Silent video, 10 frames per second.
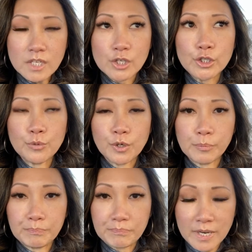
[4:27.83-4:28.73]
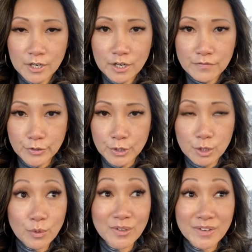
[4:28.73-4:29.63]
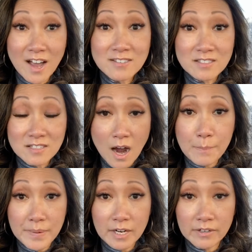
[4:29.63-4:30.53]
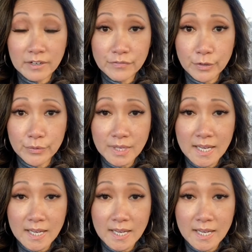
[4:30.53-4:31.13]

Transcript: You will bear fruit. You will not stop bearing fruit.